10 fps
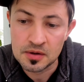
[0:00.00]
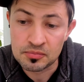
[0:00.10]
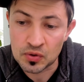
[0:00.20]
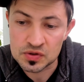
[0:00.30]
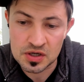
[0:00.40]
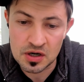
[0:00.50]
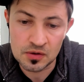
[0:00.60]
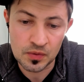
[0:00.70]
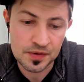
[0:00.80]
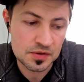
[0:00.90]

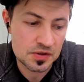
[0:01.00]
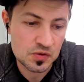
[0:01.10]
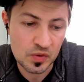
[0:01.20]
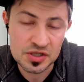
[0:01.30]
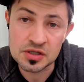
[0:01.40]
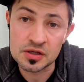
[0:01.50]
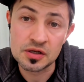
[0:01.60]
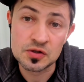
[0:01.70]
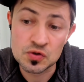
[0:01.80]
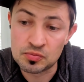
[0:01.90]
Proton when you switched
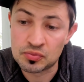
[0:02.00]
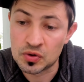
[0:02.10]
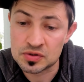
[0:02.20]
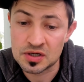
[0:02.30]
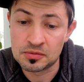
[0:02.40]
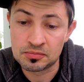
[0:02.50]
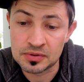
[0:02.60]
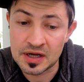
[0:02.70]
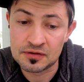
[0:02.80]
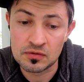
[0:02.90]
to Proton
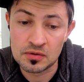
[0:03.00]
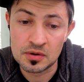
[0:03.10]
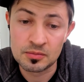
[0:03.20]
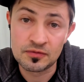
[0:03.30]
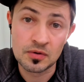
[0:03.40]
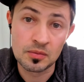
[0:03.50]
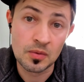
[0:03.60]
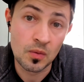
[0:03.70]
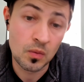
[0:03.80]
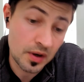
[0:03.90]
platform from
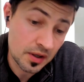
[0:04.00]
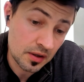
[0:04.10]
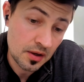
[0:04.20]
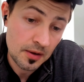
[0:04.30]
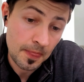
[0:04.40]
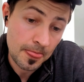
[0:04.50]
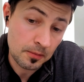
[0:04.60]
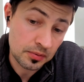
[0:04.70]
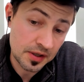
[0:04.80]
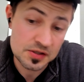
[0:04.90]
one
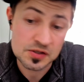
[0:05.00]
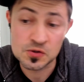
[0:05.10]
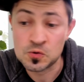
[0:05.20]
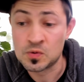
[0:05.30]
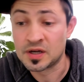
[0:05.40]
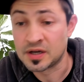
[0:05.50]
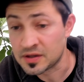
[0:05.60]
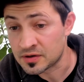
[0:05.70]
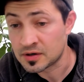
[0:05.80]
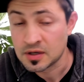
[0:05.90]
place to
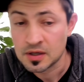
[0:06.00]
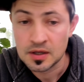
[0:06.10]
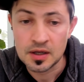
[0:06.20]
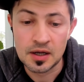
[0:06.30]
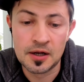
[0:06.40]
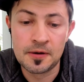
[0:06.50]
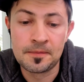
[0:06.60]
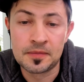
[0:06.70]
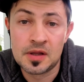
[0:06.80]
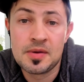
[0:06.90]
another,
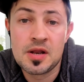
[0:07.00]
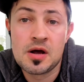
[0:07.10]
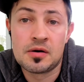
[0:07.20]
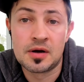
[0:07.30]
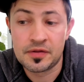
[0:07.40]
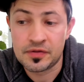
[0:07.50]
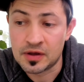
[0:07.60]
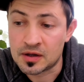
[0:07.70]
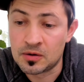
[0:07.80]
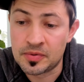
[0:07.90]
let me know. I
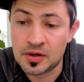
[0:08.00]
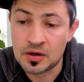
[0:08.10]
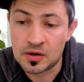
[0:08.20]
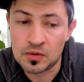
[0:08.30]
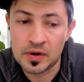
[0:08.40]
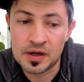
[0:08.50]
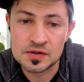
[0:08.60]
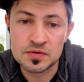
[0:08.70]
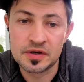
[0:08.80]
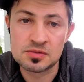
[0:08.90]
think it'll be a good way
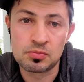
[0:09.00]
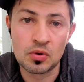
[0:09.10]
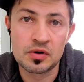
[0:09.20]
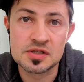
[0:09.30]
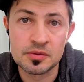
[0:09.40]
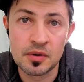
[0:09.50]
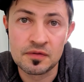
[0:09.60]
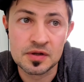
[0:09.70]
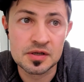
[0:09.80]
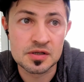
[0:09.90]
to explore some
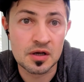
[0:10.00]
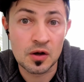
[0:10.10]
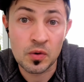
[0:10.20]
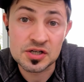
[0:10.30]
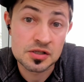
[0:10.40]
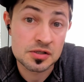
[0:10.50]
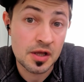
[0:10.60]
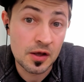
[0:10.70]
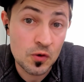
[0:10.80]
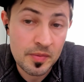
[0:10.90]
of these questions
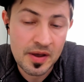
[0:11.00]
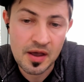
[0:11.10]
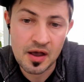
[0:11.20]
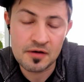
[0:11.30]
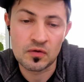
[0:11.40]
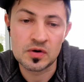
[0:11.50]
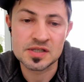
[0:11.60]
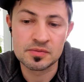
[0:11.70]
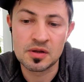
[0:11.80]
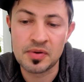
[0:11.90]
that you may have, or
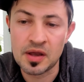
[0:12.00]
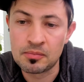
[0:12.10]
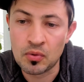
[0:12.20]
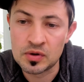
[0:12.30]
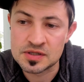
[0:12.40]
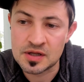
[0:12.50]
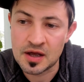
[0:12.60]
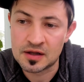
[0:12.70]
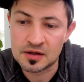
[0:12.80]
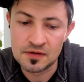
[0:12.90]
some of the pain points
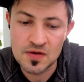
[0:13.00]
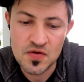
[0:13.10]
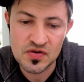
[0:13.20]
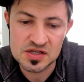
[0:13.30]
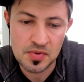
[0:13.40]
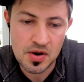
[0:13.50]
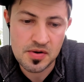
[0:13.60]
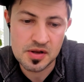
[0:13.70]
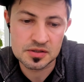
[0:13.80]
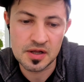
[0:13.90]
that you've
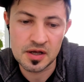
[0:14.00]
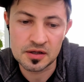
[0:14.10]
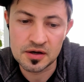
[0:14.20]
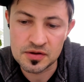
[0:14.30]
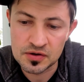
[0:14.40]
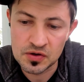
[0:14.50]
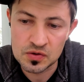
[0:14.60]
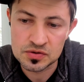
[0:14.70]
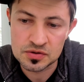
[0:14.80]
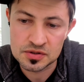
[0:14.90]
experienced that other
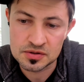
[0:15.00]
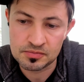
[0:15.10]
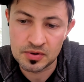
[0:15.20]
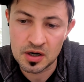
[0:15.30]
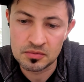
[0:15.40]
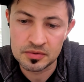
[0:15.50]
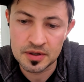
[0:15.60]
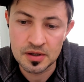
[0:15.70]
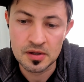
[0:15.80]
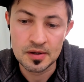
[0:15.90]
users probably